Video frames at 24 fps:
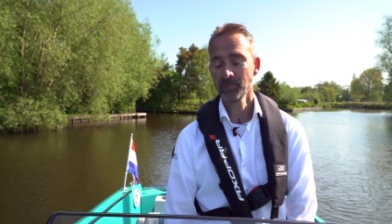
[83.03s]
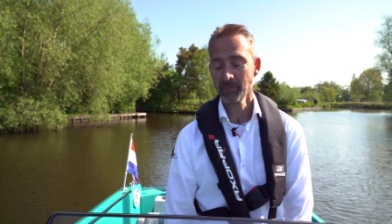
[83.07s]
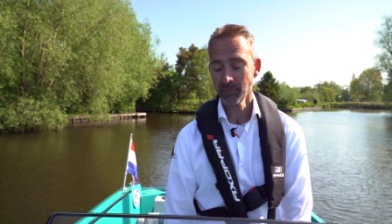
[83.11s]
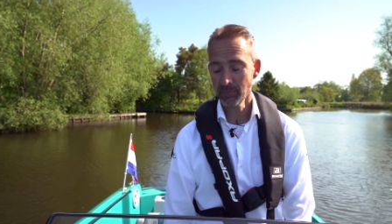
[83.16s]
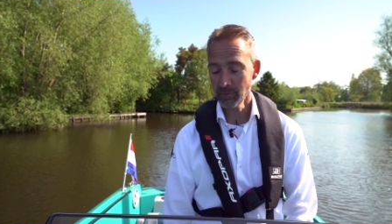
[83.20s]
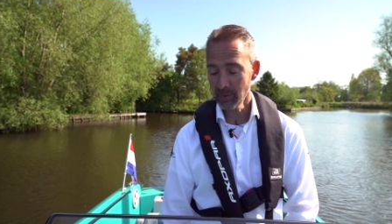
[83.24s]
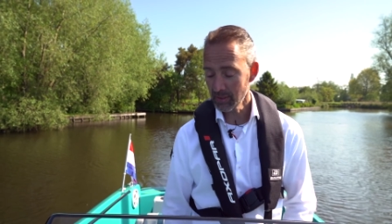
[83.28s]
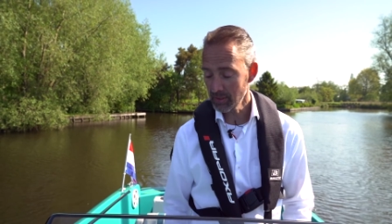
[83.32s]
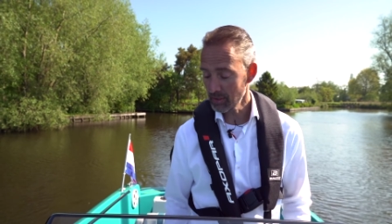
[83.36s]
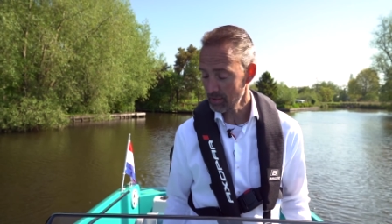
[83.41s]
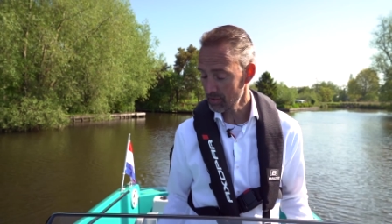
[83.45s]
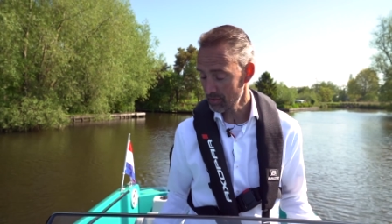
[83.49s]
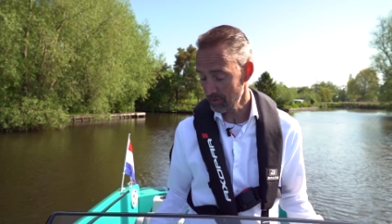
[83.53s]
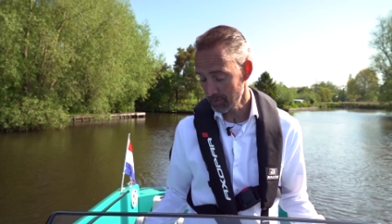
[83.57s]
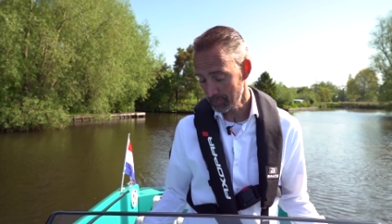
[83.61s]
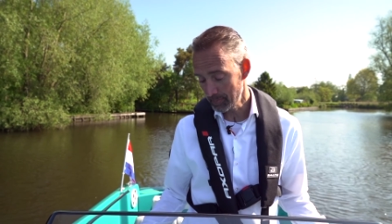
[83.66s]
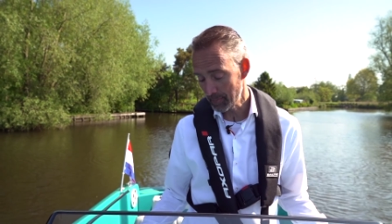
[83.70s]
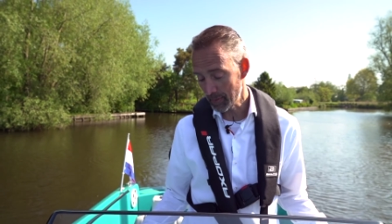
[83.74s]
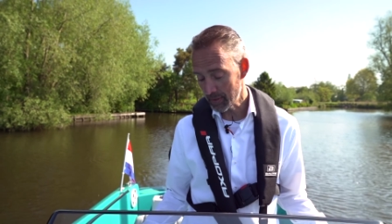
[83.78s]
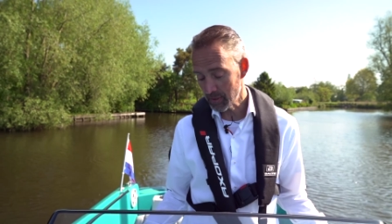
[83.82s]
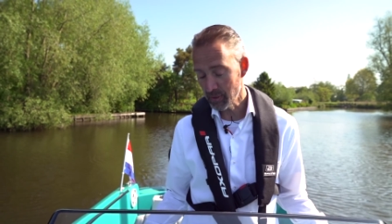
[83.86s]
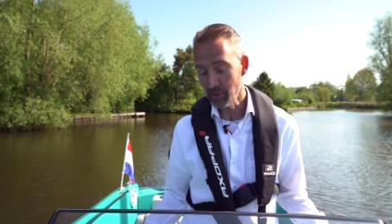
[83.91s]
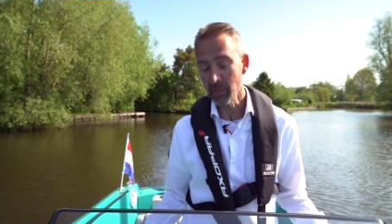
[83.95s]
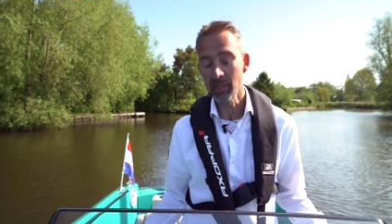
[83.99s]
which is a
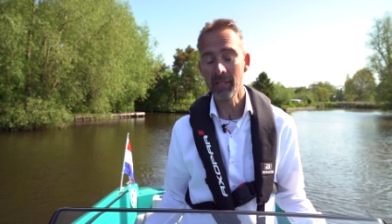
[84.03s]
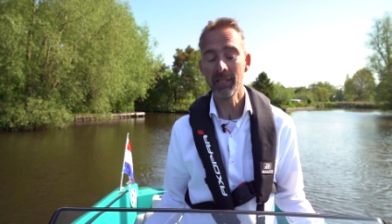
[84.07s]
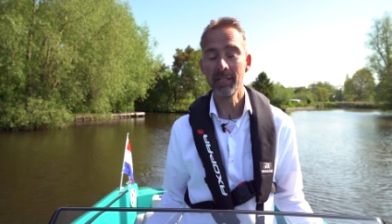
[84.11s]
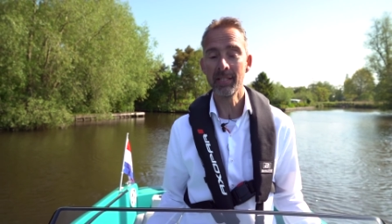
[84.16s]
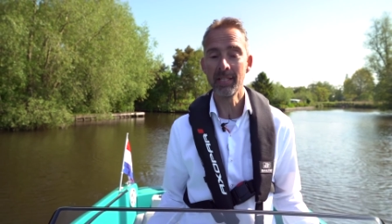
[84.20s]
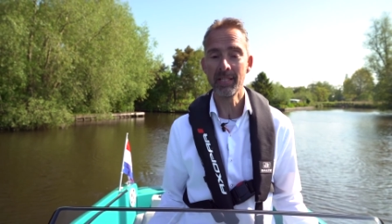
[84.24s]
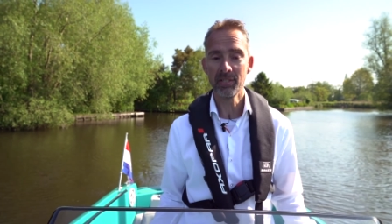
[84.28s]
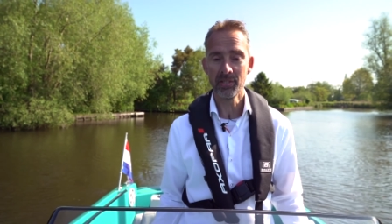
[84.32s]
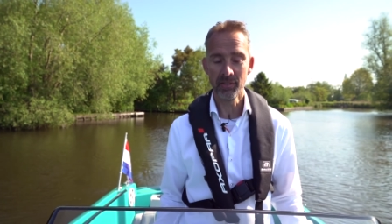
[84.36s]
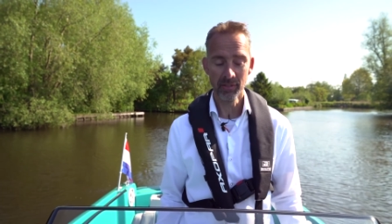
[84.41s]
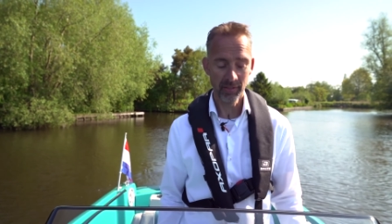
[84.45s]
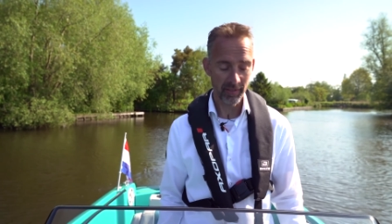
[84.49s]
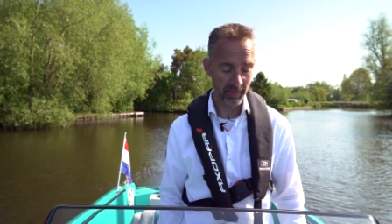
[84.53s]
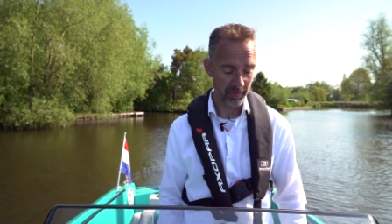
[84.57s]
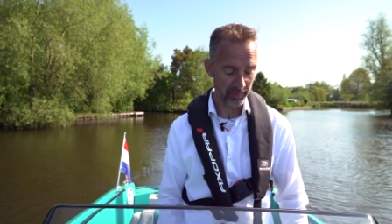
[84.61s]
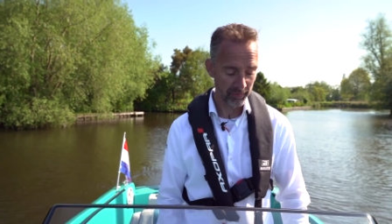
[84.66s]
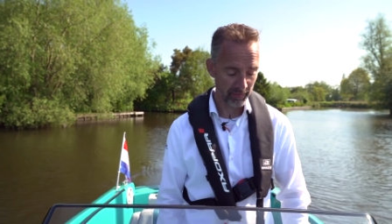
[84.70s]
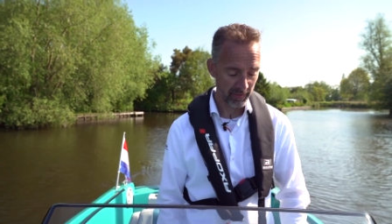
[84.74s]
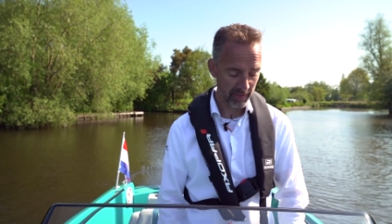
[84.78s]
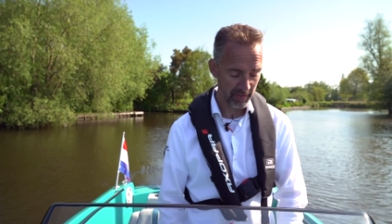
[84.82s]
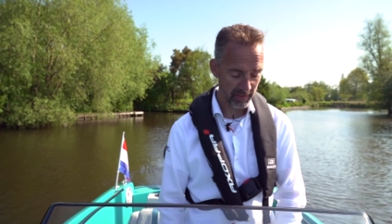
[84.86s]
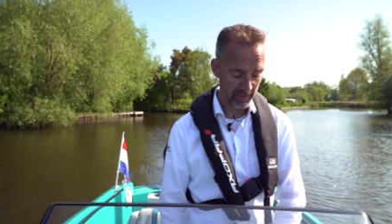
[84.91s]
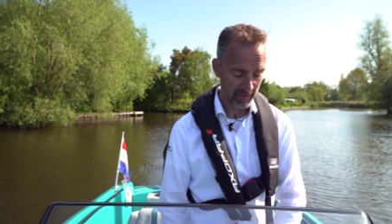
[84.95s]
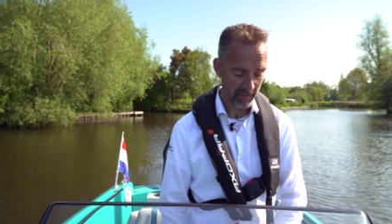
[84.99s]
special edition of
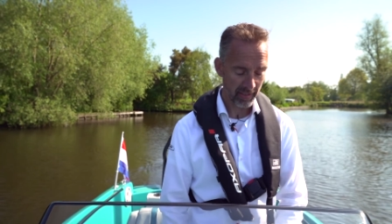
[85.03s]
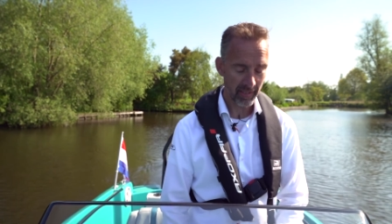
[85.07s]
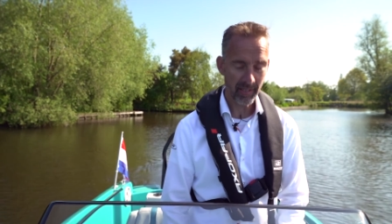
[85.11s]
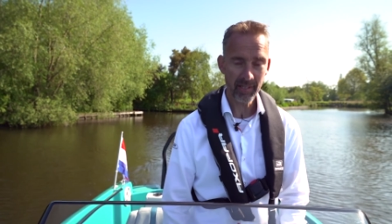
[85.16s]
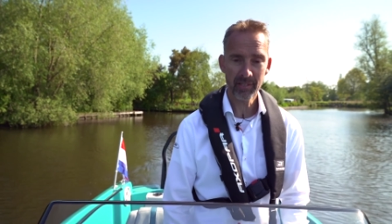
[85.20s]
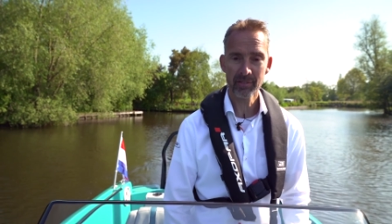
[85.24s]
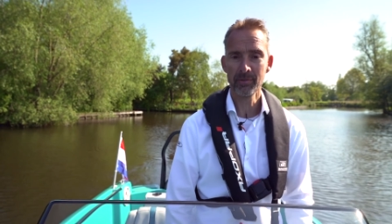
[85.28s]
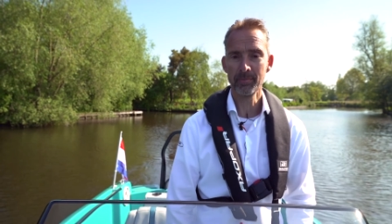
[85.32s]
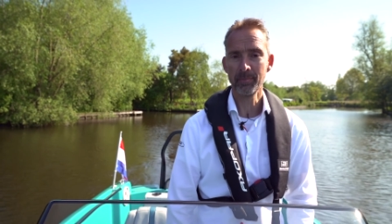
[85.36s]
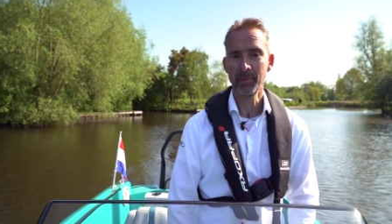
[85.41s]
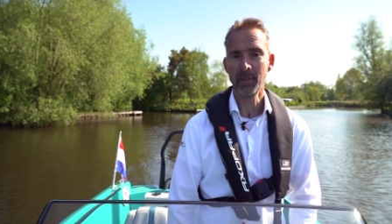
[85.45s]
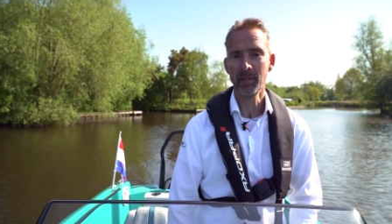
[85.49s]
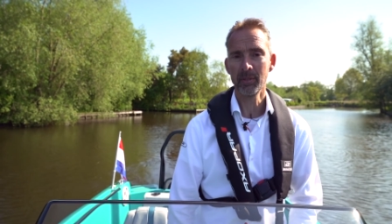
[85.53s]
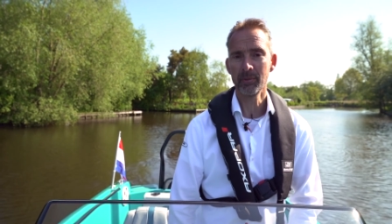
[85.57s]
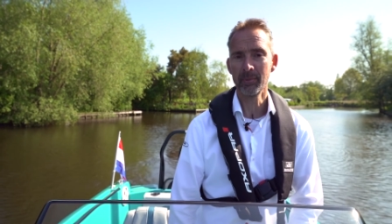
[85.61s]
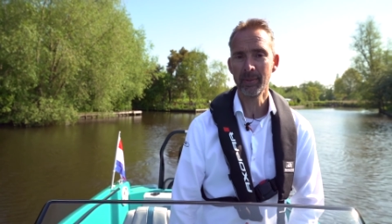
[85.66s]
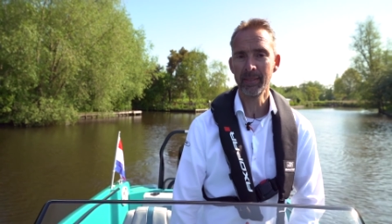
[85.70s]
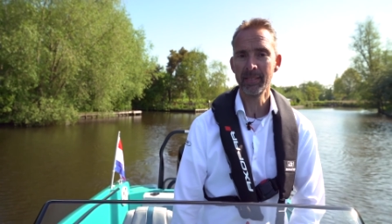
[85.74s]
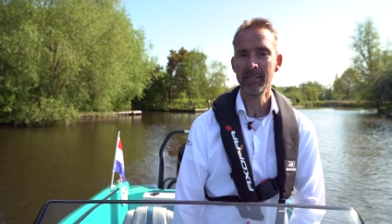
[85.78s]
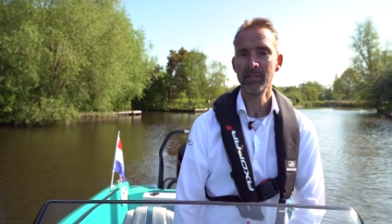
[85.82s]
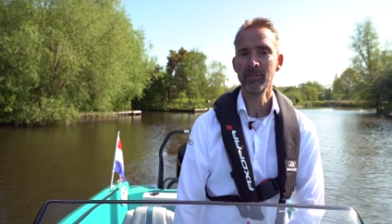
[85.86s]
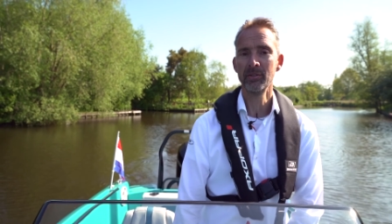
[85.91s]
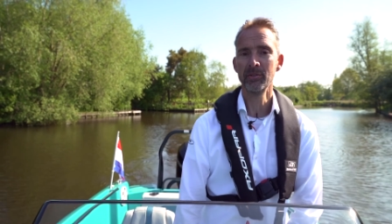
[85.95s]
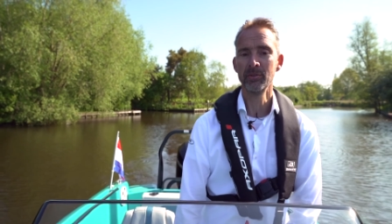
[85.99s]
this Axopar
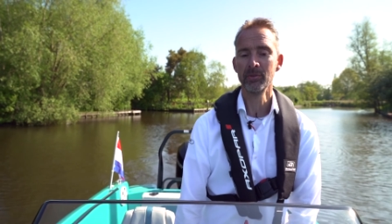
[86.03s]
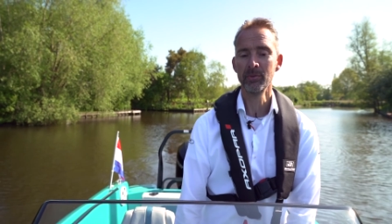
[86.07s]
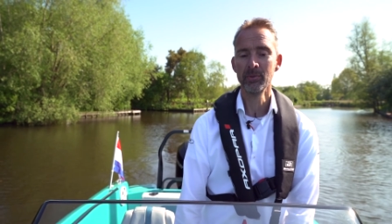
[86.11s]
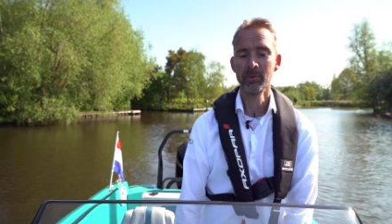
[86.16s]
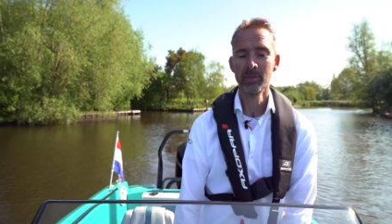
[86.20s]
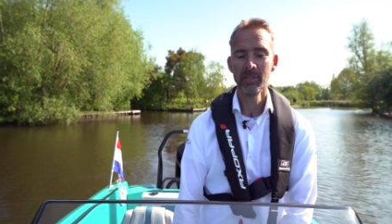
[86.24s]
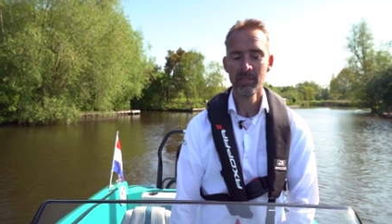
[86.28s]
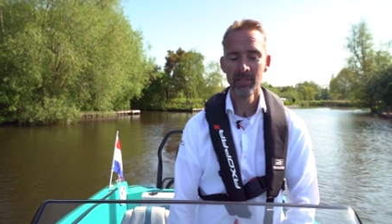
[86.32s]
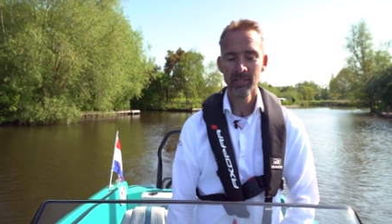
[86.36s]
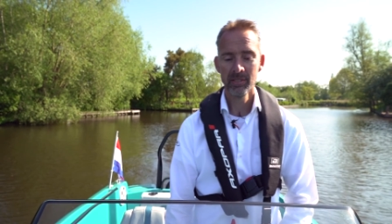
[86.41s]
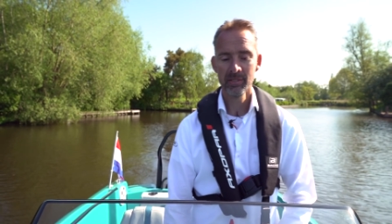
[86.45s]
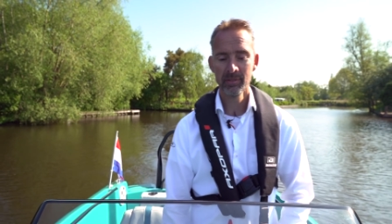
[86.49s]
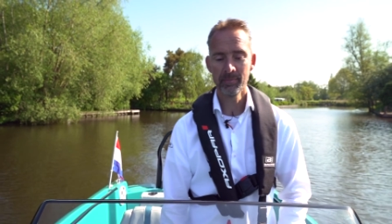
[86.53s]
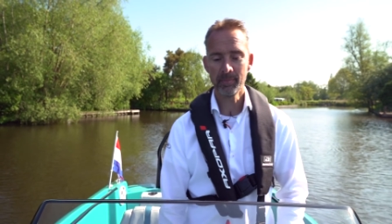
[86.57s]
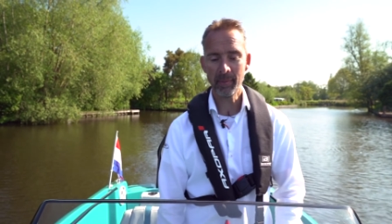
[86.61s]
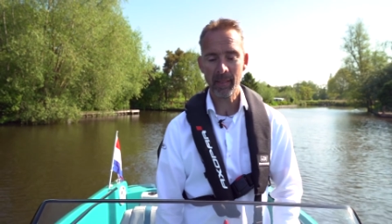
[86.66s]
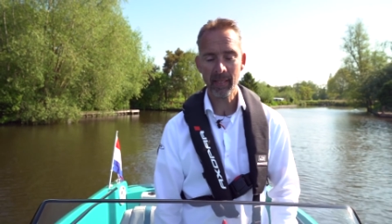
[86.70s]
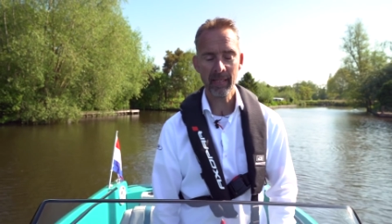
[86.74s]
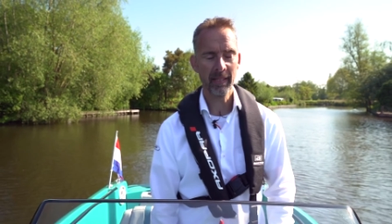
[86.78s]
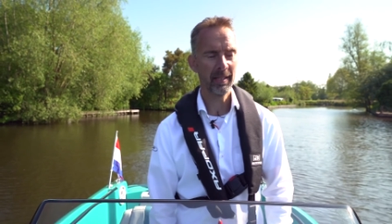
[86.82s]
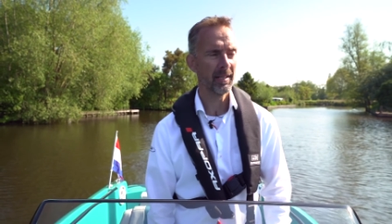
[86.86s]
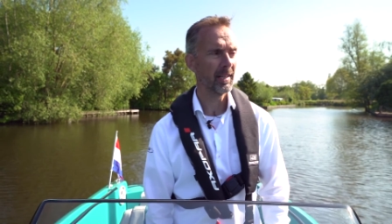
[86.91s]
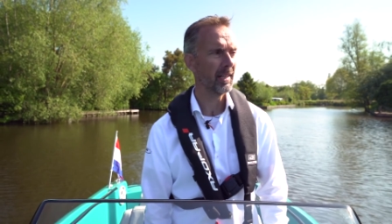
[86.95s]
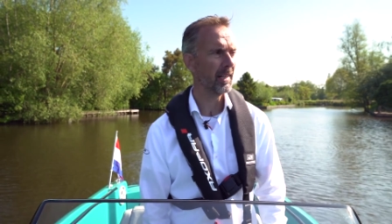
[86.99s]
22
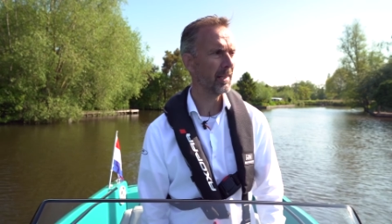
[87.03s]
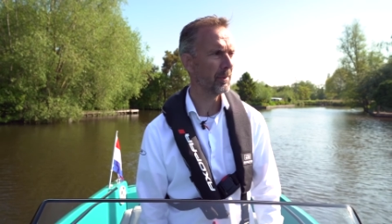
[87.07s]
Spyder.